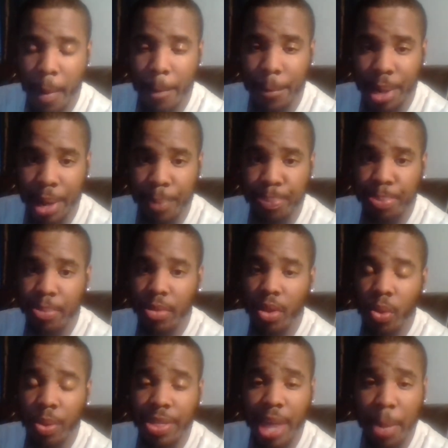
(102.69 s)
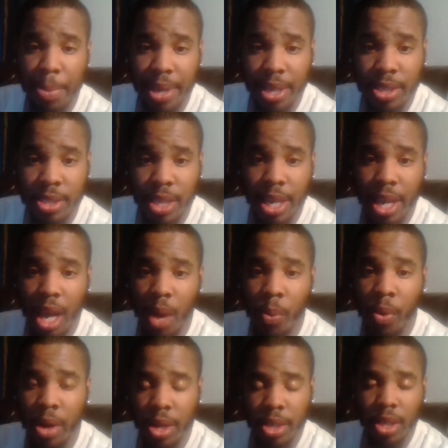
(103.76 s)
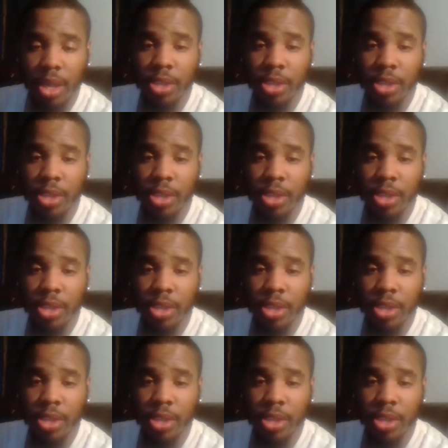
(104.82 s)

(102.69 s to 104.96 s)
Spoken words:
But with that being said, I want to